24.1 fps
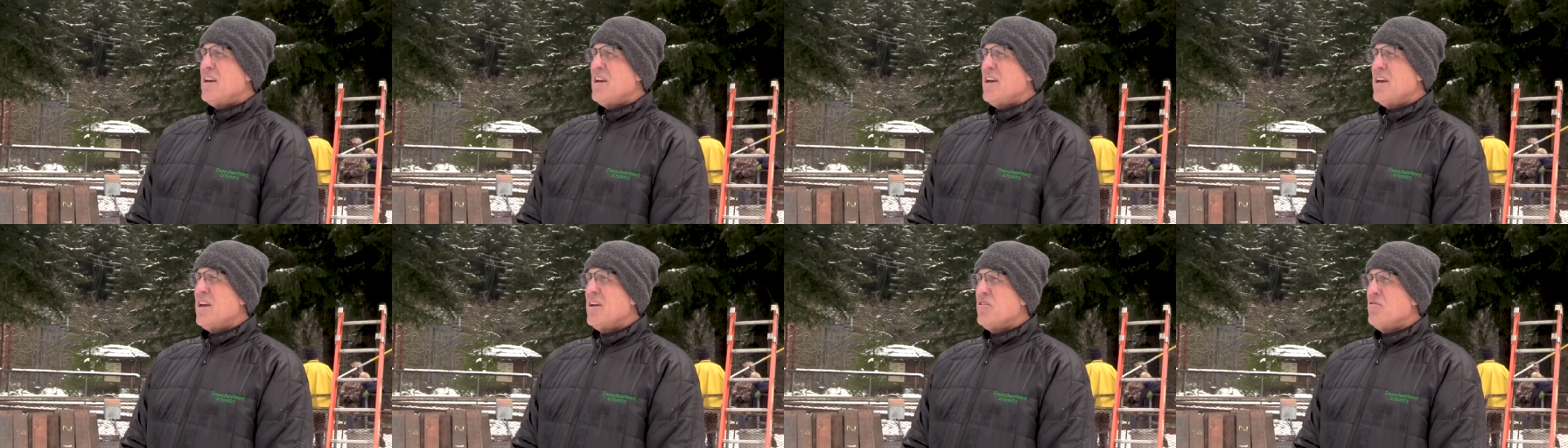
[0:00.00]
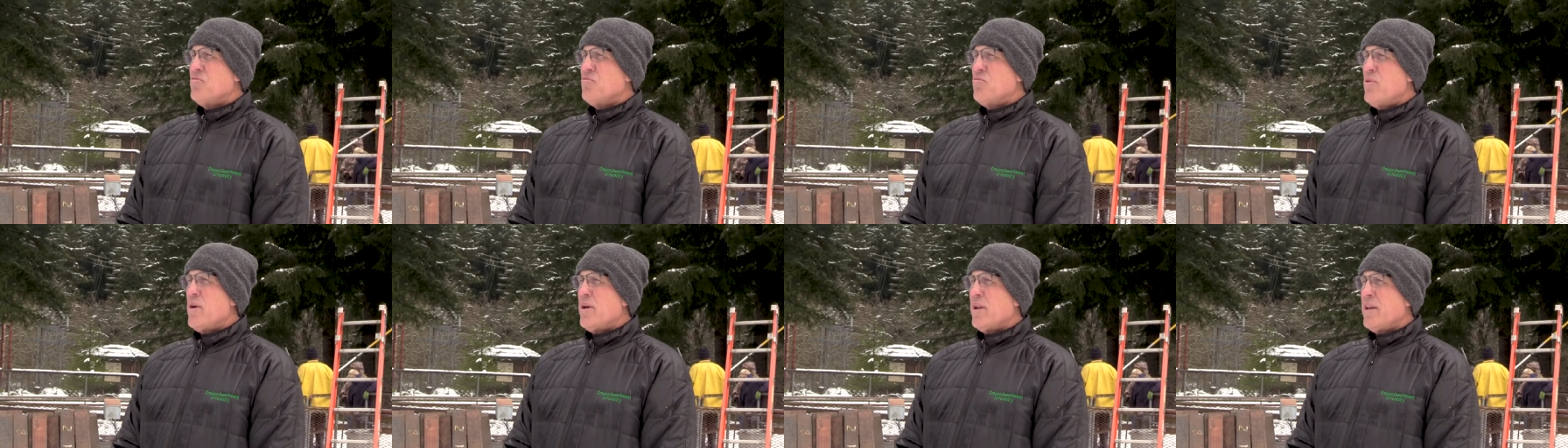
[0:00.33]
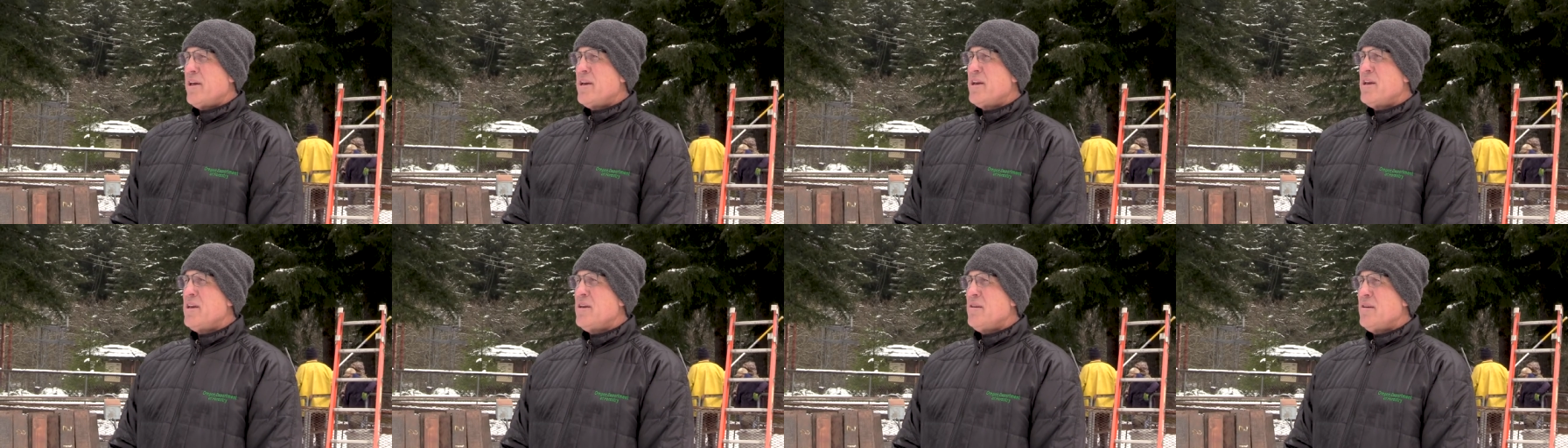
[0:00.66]
It
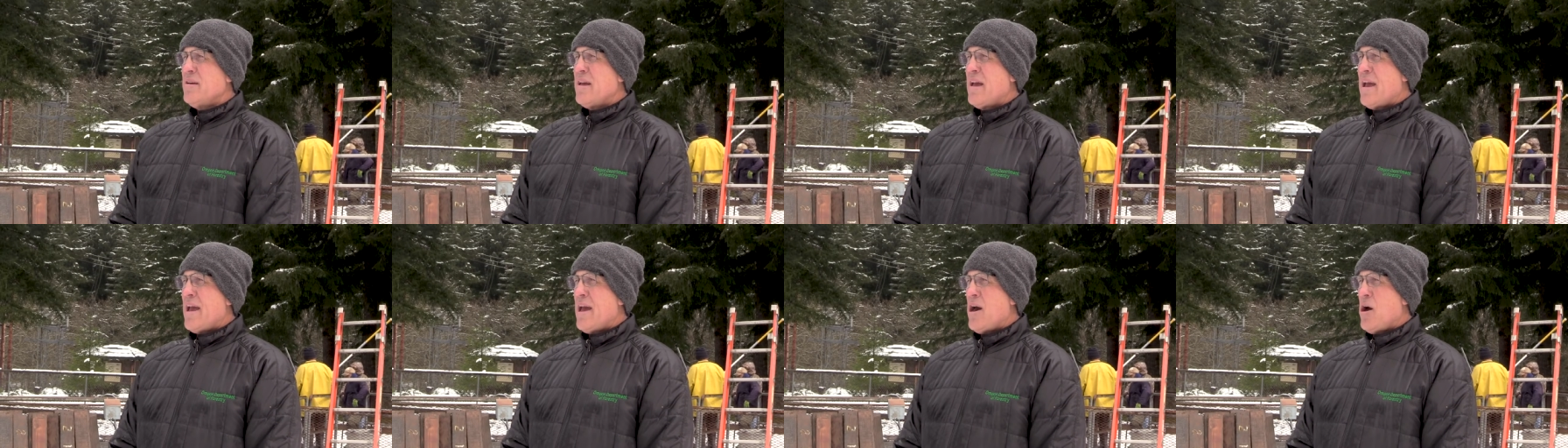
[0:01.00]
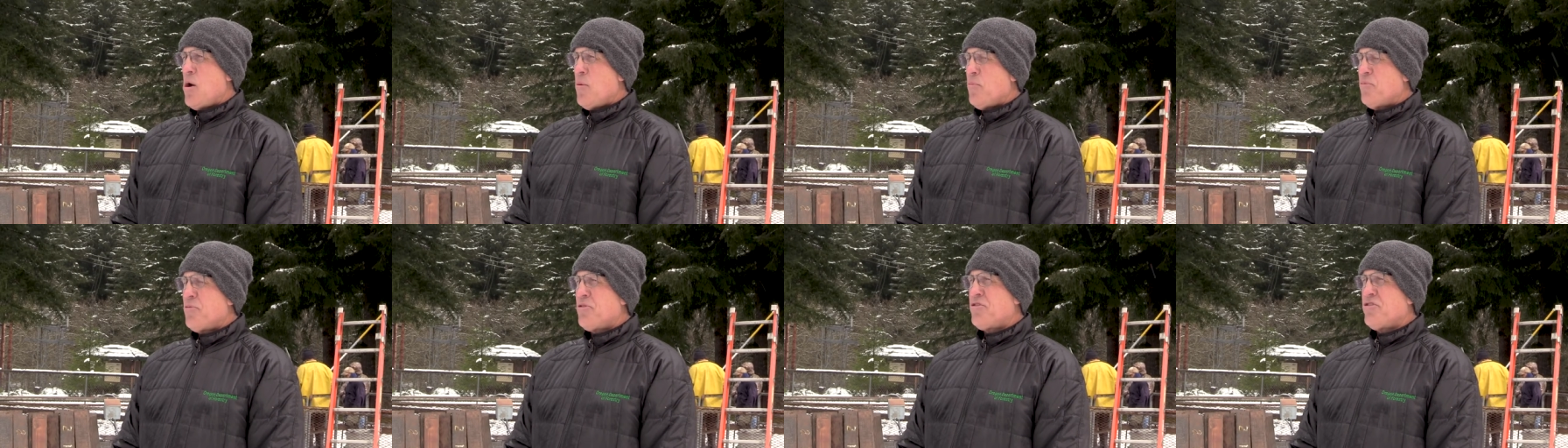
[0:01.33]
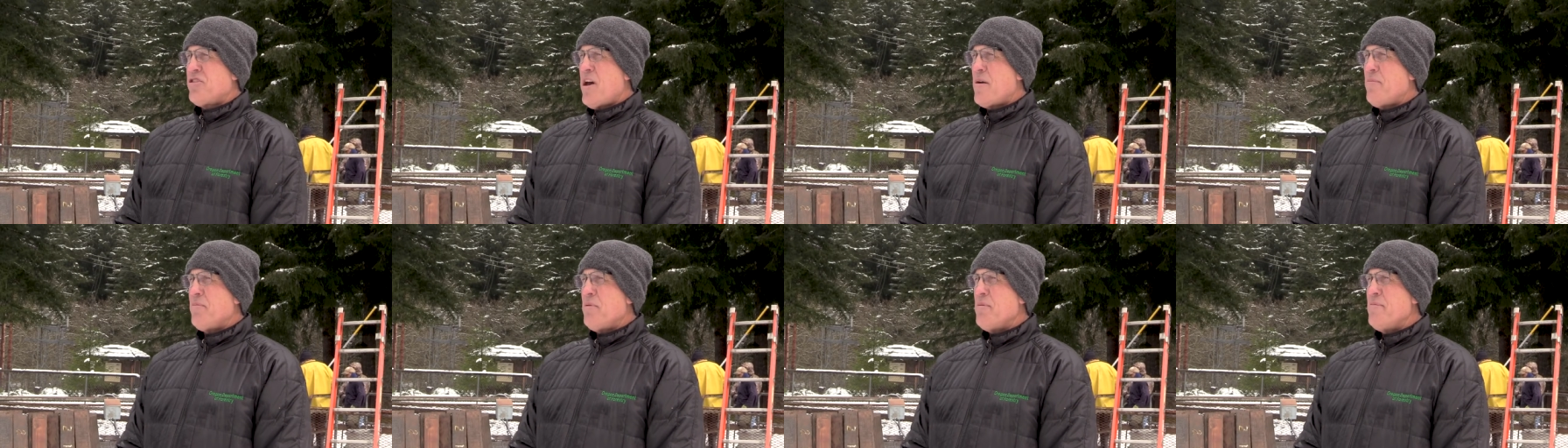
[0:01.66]
really helps
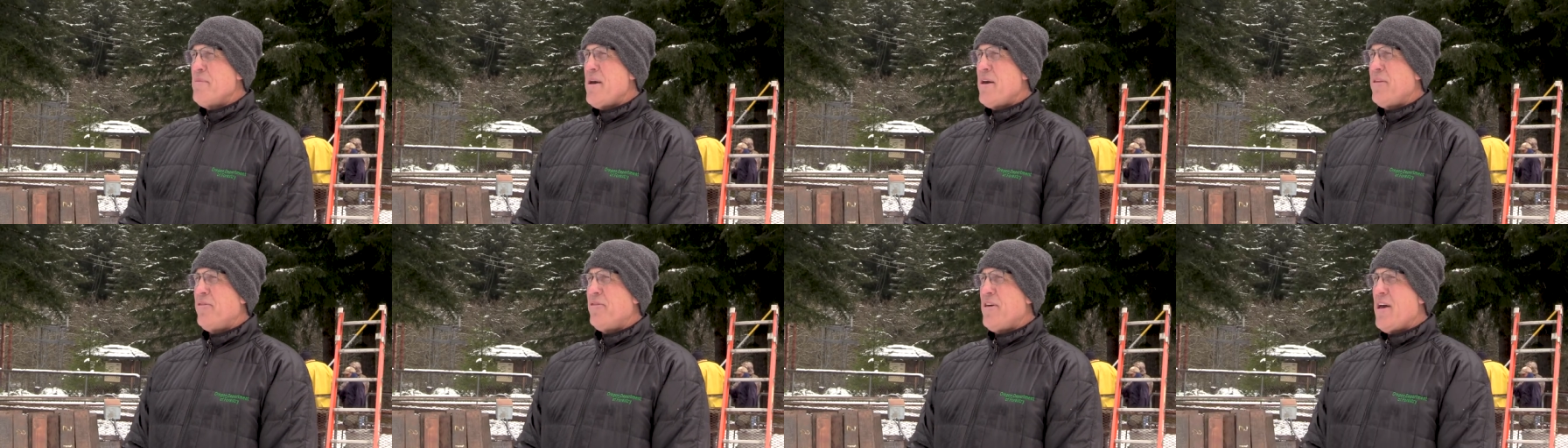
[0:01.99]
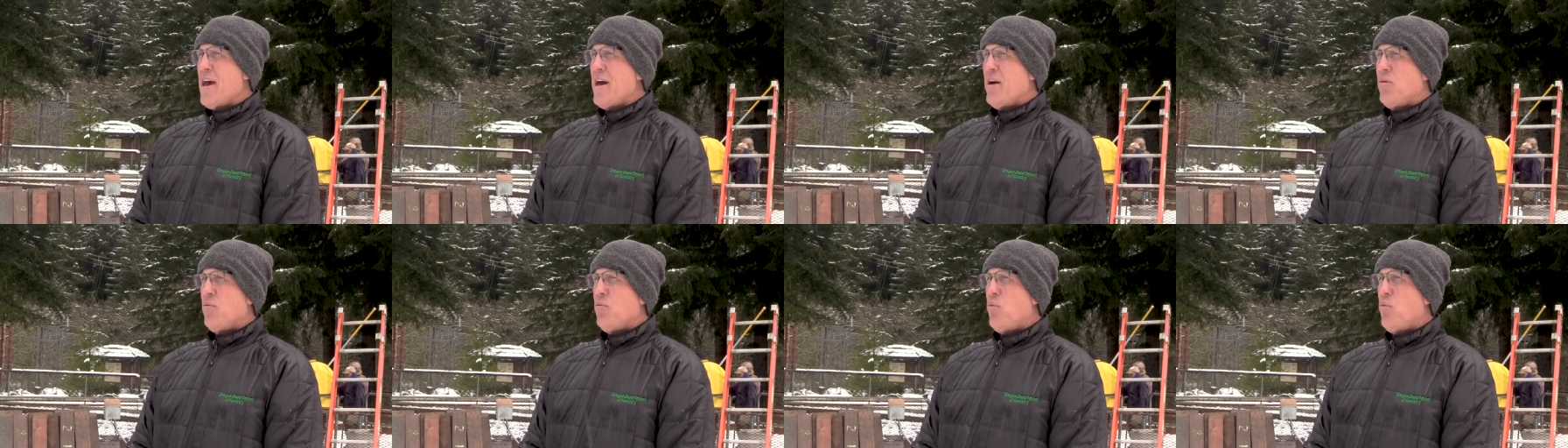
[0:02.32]
supplement that